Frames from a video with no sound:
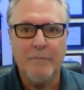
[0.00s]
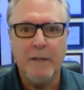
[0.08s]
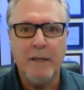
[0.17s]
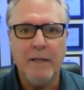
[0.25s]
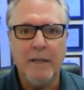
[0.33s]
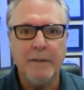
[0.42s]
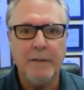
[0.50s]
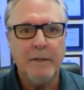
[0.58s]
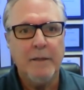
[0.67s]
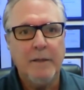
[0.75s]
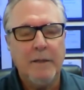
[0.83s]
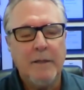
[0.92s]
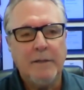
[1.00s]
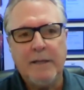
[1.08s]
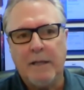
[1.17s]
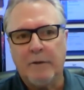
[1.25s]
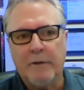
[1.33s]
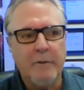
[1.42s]
And
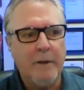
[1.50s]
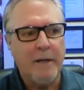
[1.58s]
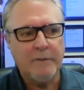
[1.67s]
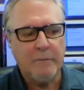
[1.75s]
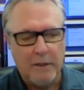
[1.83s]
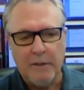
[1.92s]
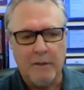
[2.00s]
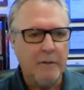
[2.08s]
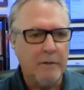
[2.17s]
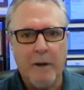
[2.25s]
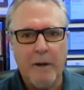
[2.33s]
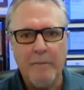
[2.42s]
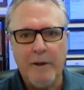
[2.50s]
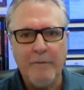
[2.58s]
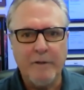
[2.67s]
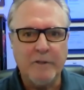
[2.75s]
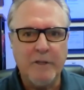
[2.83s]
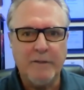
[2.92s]
Taylor, you asked, well, I don't know, why am I
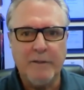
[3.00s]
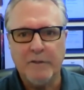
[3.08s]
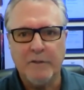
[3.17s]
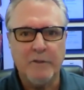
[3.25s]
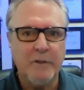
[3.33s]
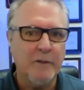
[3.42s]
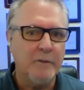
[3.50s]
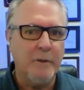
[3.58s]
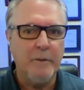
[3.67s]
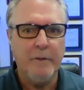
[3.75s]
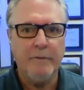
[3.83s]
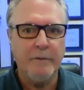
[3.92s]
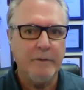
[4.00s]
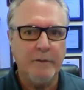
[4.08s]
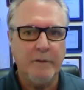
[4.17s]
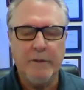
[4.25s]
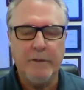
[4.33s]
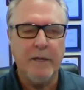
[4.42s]
having to check this insurance? Why am I having to do
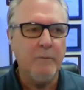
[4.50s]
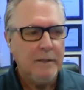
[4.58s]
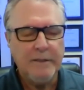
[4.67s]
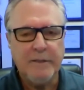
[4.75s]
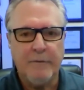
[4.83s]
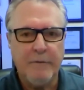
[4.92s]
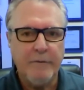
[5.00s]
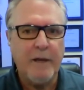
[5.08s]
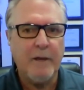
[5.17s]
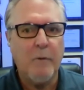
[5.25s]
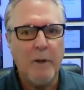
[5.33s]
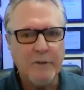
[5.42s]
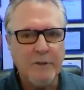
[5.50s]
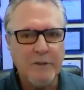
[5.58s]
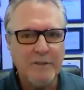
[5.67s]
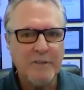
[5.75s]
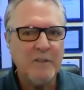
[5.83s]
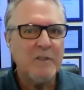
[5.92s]
that? Okay, listen, if you've got
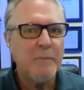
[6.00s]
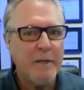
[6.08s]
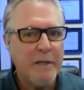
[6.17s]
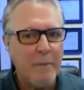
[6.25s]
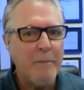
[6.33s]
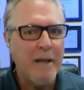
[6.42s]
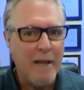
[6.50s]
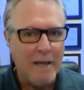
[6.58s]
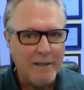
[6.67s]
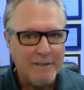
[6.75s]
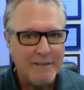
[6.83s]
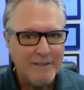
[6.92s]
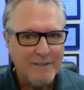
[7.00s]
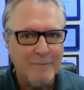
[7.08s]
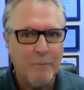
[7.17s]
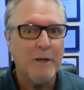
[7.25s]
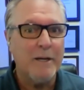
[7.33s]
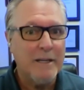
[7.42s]
questions, speak up and ask.
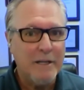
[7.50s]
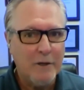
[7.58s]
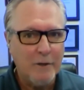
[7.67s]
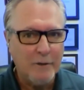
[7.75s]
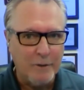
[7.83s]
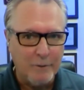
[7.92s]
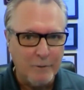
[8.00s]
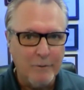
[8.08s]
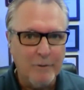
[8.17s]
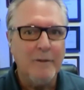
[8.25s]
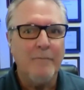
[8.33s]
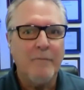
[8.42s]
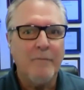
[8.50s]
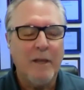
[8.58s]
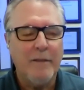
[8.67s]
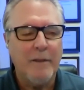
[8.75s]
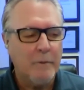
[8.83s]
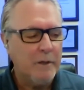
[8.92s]
We're going to hear you,
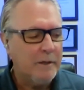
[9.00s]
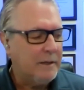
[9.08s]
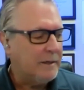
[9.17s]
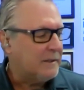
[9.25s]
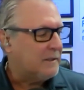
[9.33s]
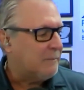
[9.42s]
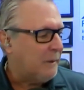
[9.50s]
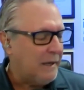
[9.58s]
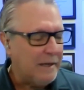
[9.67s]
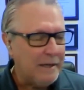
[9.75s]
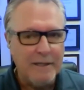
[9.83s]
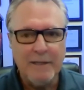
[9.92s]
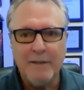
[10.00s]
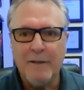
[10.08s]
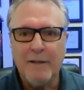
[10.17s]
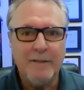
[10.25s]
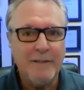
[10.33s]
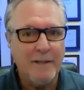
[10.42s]
and then we're going to explain it
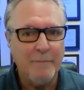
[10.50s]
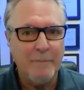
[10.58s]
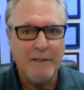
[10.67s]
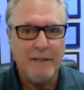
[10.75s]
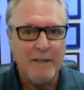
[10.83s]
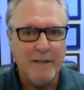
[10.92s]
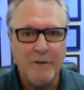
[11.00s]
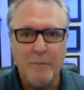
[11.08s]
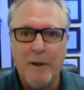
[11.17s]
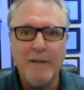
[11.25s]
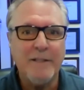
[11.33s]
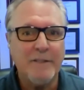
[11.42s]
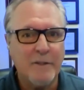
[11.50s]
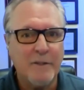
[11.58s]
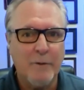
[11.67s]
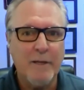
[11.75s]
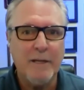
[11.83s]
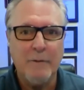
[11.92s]
and you might
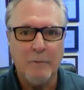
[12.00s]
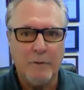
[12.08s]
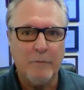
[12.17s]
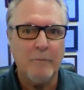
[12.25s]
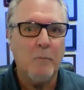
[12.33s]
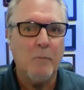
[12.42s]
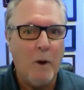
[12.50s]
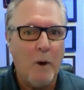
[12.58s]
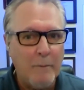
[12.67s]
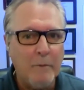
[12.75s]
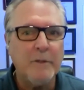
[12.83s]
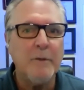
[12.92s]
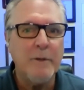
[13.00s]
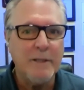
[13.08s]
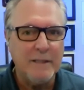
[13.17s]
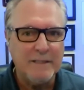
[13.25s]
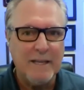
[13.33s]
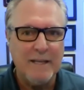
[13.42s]
disagree with why we're doing
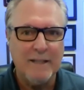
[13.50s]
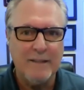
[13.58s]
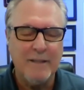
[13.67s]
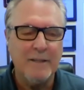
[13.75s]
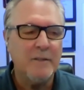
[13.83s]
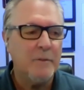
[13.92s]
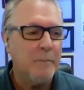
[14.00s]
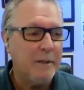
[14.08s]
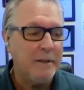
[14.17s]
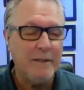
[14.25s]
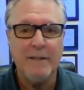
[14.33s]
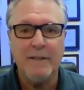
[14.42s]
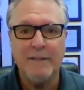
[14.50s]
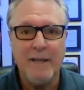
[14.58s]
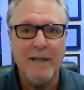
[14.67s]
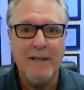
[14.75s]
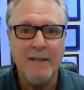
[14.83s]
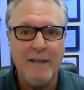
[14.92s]
these kind of things, but at the end of the
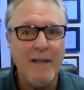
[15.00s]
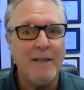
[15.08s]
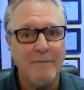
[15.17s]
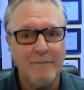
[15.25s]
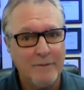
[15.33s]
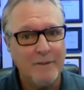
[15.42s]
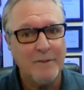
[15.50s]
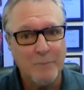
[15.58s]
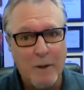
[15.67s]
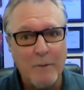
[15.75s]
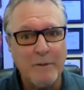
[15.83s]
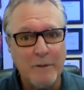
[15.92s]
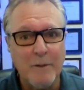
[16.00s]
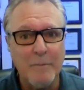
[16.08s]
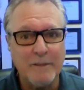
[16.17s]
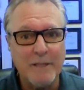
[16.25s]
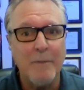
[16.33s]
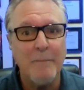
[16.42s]
day, hey, this is why we do them
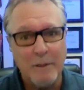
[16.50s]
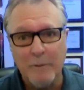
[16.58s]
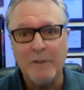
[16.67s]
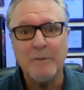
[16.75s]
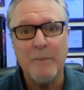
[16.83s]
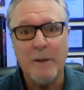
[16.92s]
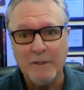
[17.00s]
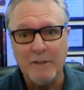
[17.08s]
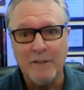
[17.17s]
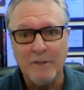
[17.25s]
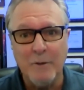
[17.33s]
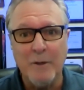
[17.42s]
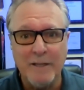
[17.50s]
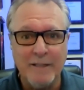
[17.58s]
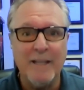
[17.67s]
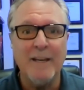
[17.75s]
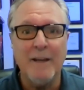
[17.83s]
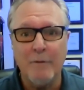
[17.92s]
as a company. We expect you to do it, and
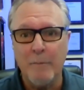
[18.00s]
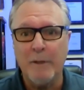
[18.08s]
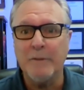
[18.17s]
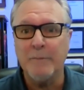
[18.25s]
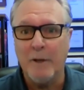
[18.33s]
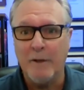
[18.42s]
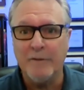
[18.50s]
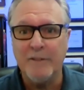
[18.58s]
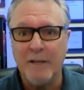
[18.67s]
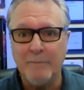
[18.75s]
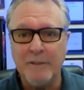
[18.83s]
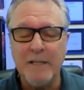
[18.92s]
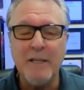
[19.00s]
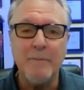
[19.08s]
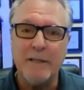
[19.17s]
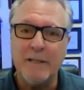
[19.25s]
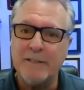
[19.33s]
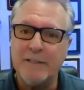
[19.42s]
then everybody's on the same team
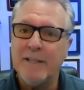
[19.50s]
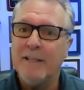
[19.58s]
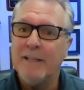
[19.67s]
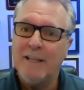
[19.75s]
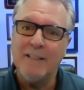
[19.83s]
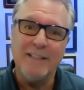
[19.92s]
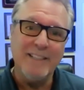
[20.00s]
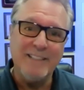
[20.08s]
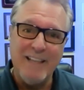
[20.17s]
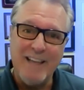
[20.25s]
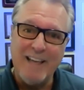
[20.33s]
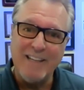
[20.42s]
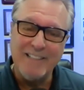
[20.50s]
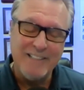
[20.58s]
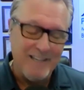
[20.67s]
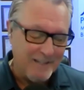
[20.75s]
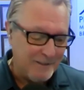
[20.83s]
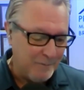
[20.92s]
because at least they had a
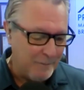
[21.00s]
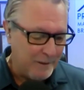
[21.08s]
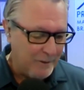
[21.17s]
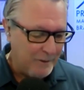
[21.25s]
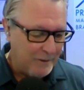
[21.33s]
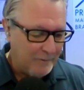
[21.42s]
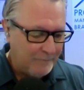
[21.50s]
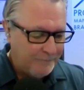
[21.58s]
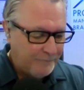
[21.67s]
chance to be heard.